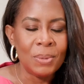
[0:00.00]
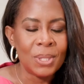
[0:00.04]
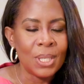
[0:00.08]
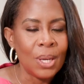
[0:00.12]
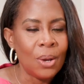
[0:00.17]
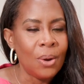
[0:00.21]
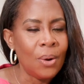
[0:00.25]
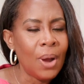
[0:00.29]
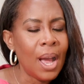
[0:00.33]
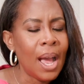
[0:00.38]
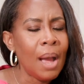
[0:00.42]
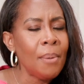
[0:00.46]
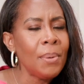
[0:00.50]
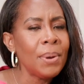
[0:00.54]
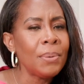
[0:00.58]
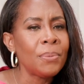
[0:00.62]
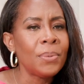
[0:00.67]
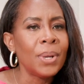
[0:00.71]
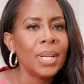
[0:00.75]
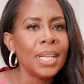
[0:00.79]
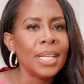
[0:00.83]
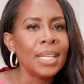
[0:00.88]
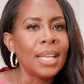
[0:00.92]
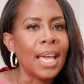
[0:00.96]
So I would
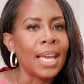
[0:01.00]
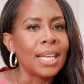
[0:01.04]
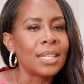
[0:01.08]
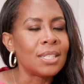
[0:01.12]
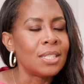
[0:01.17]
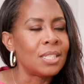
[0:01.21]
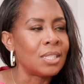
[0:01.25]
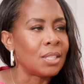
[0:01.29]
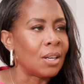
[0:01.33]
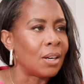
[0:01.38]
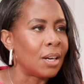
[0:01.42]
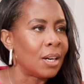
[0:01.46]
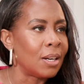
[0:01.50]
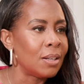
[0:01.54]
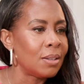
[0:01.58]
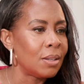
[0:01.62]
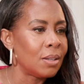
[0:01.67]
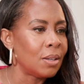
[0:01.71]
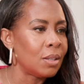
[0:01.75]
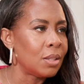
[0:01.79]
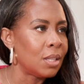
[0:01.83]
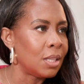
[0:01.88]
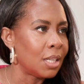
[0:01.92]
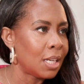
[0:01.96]
really like to start
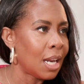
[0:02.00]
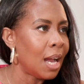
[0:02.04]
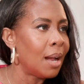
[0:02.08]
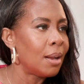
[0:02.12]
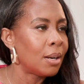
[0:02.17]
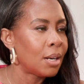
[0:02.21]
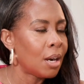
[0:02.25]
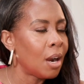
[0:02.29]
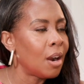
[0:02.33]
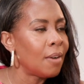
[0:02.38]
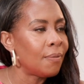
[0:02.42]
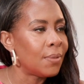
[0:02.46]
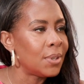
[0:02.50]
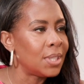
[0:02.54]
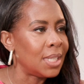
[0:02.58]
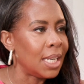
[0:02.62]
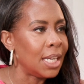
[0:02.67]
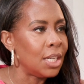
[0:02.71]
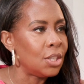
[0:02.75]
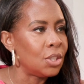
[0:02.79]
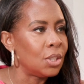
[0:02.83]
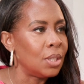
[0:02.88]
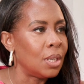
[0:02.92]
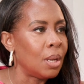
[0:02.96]
the
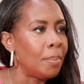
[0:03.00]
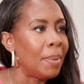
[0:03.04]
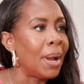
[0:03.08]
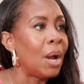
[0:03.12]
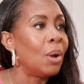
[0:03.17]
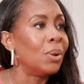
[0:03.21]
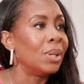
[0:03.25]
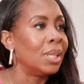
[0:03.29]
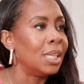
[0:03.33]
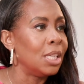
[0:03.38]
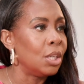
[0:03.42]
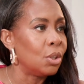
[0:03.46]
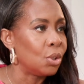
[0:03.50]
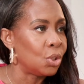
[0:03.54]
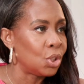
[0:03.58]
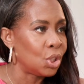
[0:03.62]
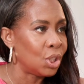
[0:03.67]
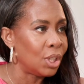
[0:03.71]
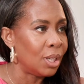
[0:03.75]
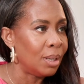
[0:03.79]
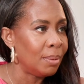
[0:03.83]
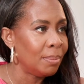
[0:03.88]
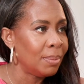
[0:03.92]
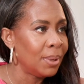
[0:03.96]
conversation about
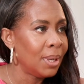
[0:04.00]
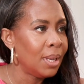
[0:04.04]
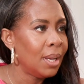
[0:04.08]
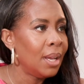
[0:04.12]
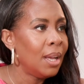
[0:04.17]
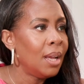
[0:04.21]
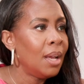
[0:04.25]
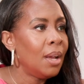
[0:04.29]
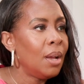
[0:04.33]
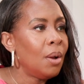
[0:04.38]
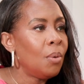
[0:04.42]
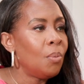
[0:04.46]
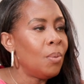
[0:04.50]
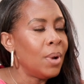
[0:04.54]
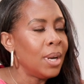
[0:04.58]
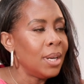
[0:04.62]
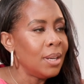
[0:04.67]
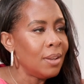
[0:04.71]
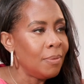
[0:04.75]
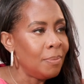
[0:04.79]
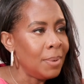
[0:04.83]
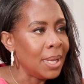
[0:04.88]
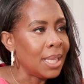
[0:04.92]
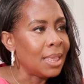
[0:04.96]
leadership. One of
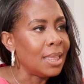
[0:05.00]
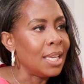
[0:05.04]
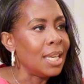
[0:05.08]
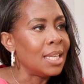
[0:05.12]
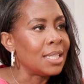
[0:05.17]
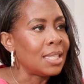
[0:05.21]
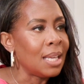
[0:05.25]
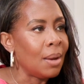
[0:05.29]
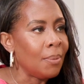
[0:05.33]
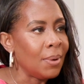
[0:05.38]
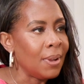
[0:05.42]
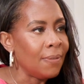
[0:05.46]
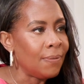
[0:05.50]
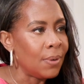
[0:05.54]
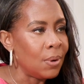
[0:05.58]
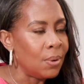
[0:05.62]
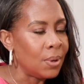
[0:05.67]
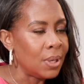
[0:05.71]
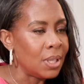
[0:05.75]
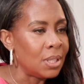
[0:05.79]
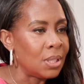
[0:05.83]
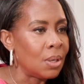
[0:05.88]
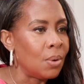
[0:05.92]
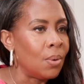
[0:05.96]
the big things that we
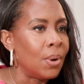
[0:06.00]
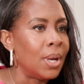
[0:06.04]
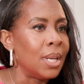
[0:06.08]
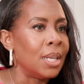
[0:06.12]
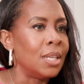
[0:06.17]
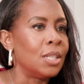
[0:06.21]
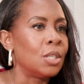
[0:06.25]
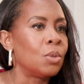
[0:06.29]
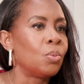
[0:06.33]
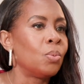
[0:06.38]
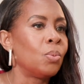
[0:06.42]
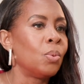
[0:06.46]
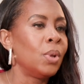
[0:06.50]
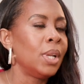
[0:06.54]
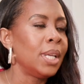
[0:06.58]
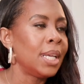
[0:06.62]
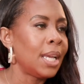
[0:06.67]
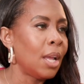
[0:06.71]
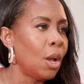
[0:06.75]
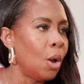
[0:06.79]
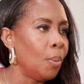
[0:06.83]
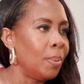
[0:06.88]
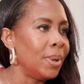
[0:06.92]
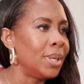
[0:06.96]
focus on is really
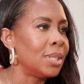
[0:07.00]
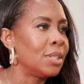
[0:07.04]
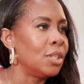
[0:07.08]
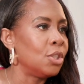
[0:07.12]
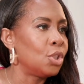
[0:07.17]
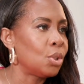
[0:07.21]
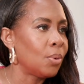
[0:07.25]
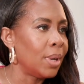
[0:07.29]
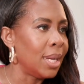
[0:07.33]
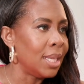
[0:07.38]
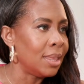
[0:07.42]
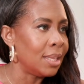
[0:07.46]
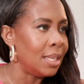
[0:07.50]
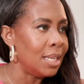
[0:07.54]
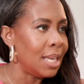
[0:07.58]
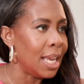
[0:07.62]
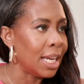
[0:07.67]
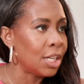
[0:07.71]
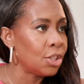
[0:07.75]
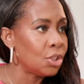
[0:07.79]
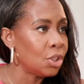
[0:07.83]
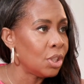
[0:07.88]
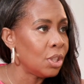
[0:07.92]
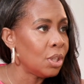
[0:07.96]
helping to train the
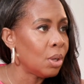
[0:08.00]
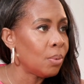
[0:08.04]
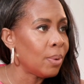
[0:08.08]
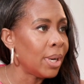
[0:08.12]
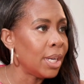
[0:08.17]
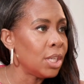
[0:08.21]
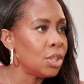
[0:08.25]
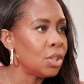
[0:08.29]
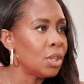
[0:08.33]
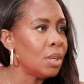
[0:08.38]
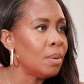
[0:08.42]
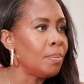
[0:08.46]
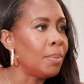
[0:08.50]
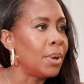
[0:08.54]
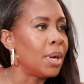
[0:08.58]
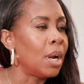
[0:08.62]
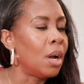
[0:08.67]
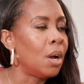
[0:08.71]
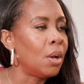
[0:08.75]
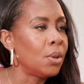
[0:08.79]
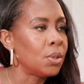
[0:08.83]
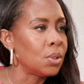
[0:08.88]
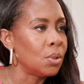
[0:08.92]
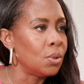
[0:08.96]
next generation, but
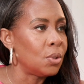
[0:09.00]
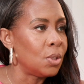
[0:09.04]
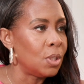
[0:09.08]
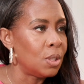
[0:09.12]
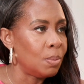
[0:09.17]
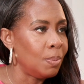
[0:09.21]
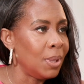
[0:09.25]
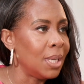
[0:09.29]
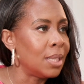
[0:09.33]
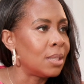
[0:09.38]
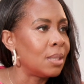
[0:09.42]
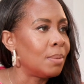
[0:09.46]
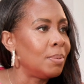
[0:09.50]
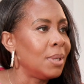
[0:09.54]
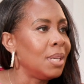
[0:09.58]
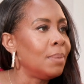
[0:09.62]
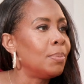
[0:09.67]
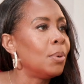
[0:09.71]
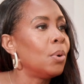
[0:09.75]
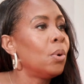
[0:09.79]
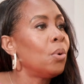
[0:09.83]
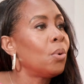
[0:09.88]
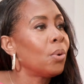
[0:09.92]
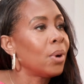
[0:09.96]
also to speak to
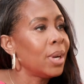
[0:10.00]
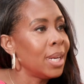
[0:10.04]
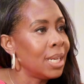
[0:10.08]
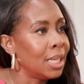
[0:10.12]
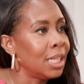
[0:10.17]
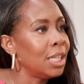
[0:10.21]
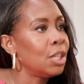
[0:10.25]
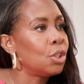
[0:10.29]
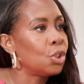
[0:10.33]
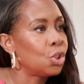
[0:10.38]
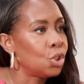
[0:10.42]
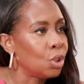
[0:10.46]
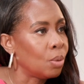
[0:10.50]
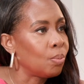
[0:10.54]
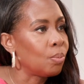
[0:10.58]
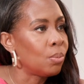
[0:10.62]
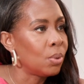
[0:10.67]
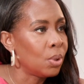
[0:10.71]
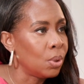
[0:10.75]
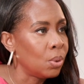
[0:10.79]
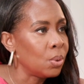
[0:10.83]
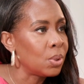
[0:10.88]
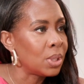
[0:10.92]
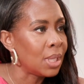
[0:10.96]
people who are in leadership
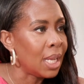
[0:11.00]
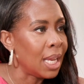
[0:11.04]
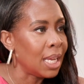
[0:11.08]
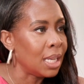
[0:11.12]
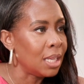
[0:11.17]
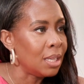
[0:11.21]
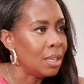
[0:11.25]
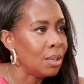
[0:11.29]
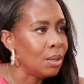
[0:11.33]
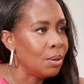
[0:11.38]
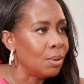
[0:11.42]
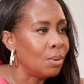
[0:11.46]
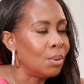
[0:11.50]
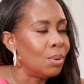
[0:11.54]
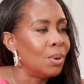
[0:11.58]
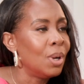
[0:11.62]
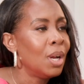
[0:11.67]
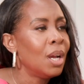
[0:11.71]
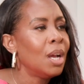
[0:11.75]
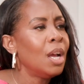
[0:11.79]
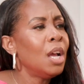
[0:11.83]
roles like you.